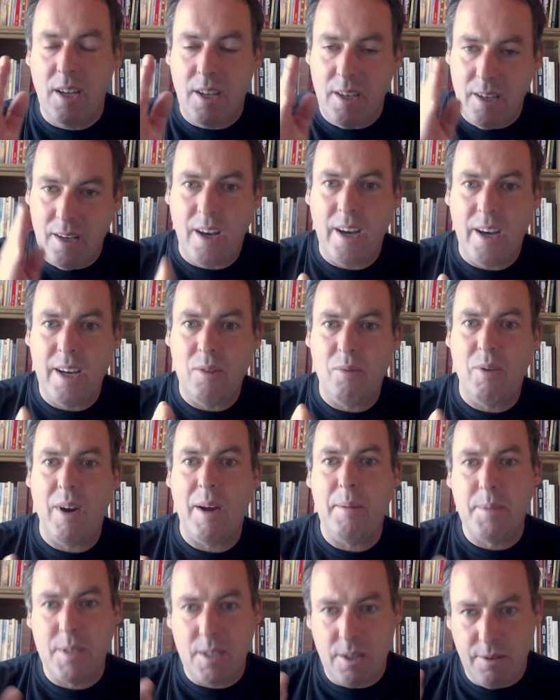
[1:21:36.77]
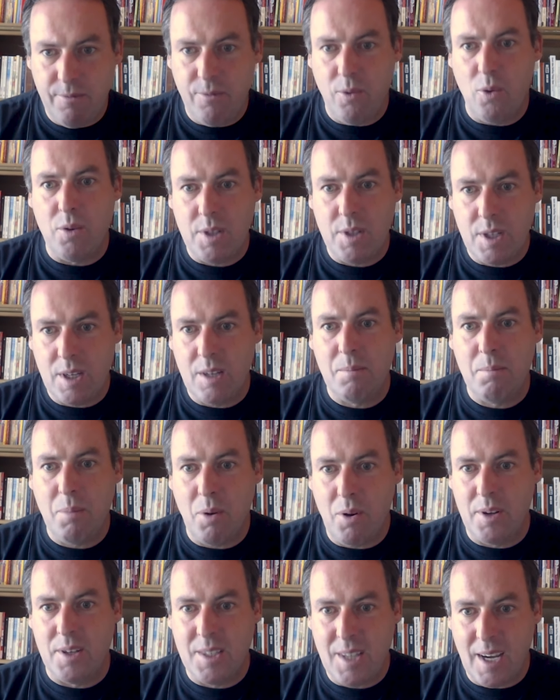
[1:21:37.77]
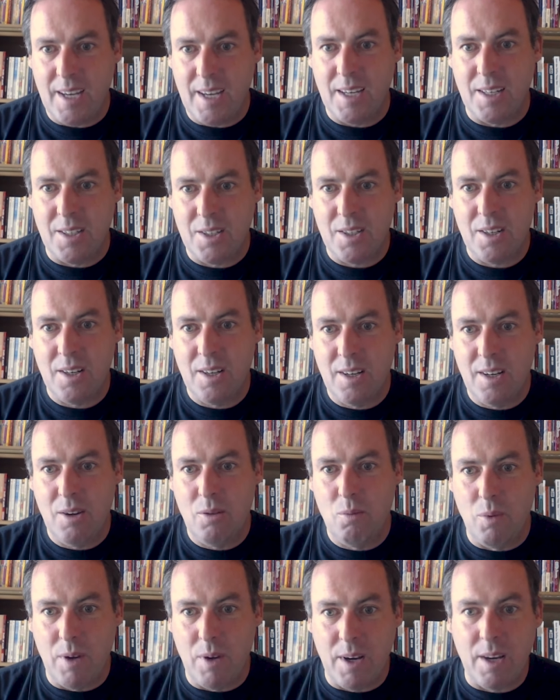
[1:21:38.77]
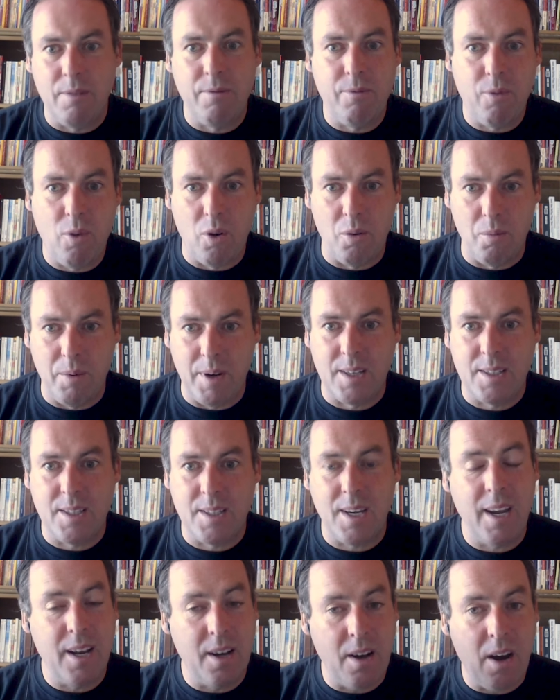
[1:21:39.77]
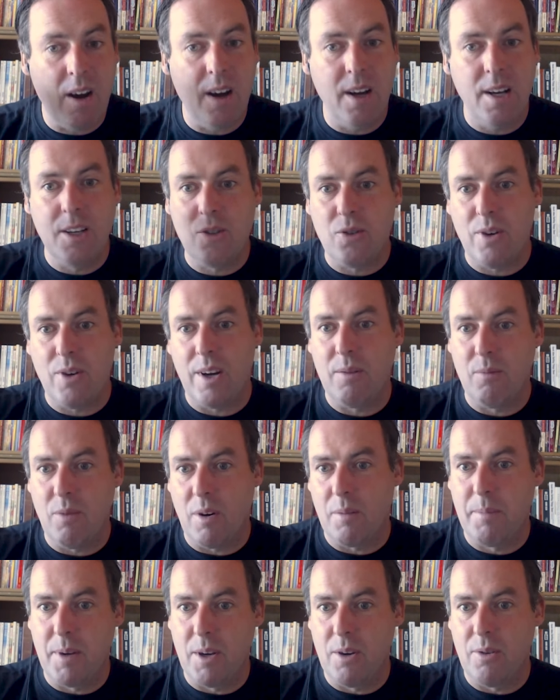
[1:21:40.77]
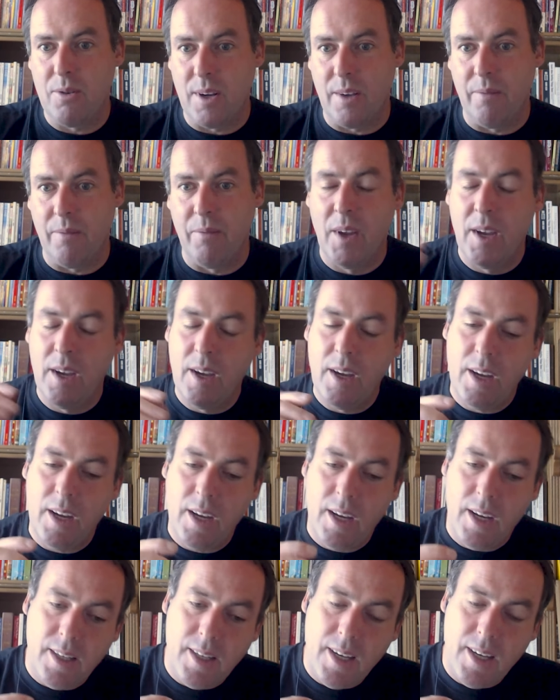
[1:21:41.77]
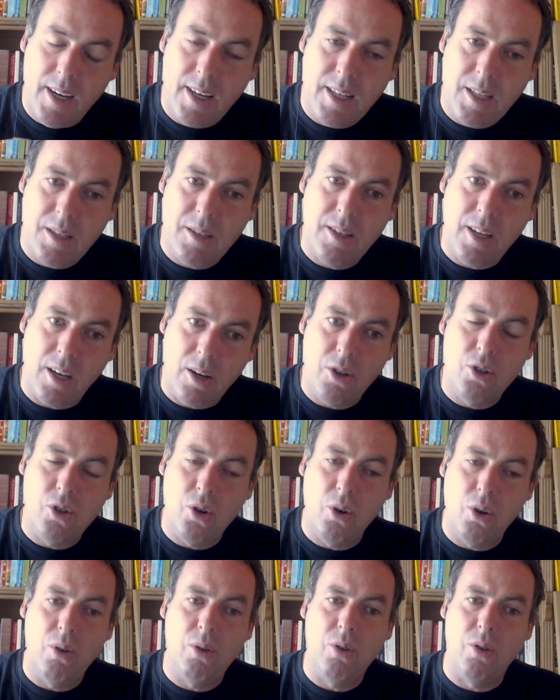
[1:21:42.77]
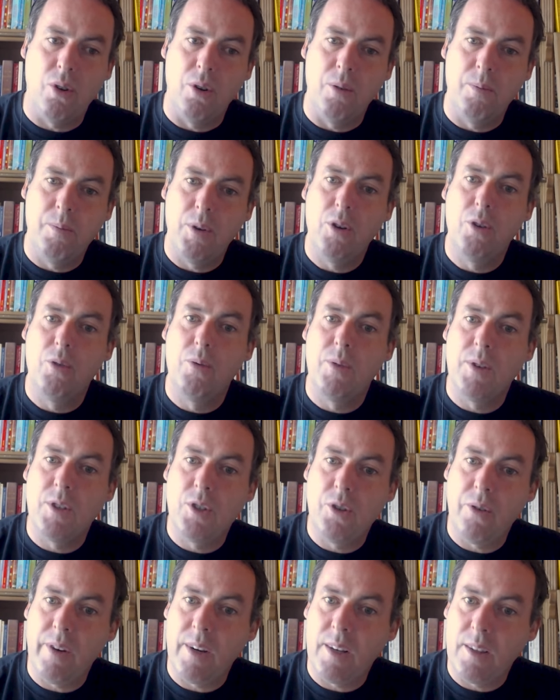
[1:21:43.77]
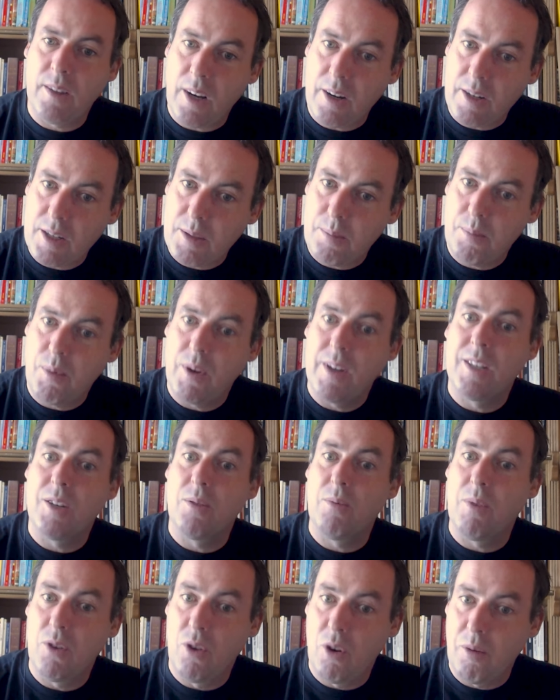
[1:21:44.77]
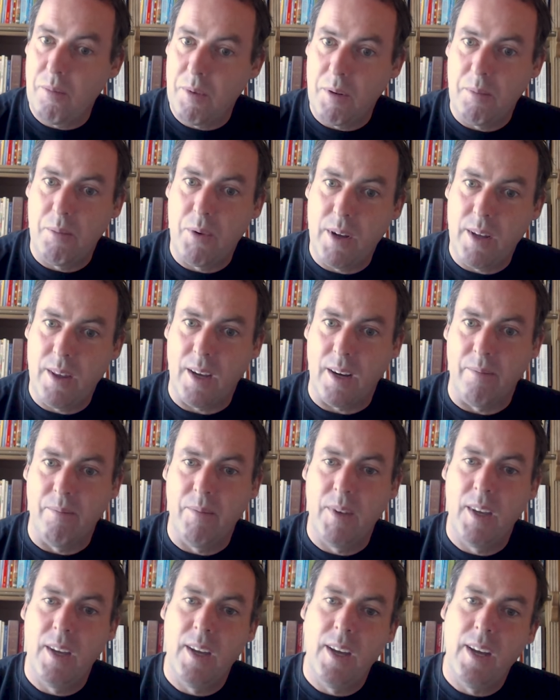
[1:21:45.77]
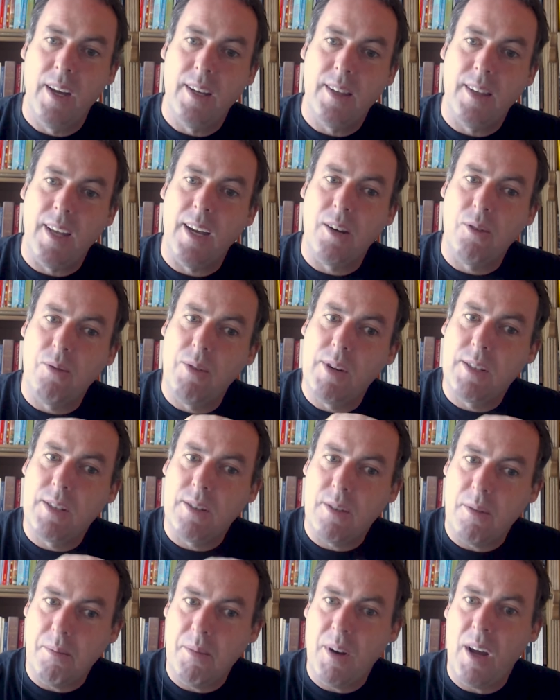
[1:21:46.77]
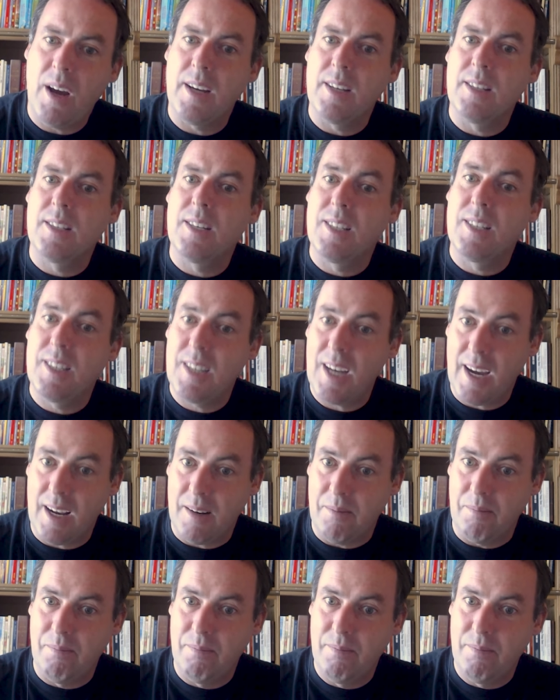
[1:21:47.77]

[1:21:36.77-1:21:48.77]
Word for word: 9 reps to 14.8 within 4 weeks in highly trained rugby union. The, the control group who were doing their sprinting with normal breathing, they increased from 9 to 10.